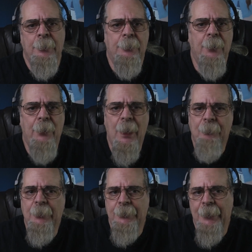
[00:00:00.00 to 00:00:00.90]
to know how
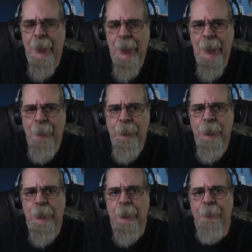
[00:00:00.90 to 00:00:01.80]
much time
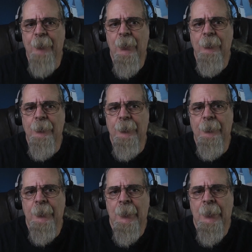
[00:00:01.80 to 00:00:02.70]
you can devote
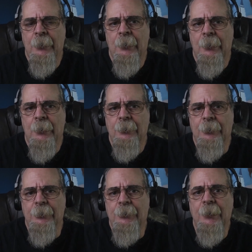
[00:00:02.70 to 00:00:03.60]

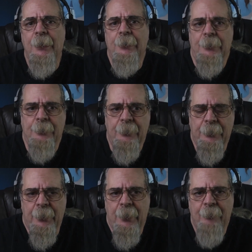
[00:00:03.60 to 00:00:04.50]
to studying.
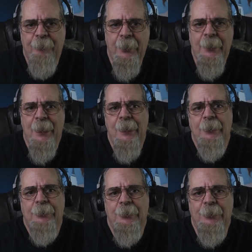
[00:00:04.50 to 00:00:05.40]
The
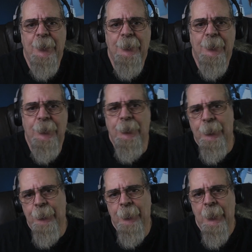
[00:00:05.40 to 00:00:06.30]
FAA suggests that
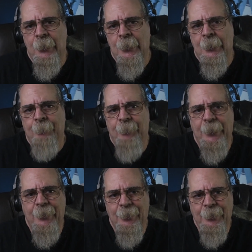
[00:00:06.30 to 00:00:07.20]
you
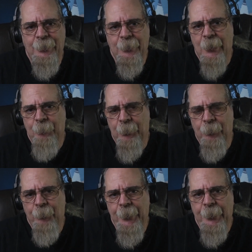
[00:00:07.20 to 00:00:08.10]
take at least a couple
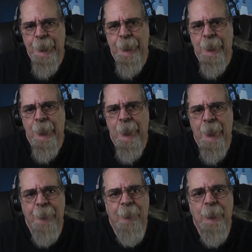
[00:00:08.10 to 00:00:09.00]
of weeks
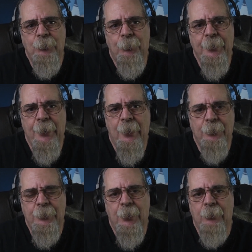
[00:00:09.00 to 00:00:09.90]
and devote 20
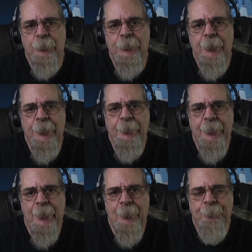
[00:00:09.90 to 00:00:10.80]
hours total study
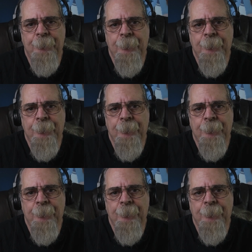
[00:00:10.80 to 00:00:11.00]
time.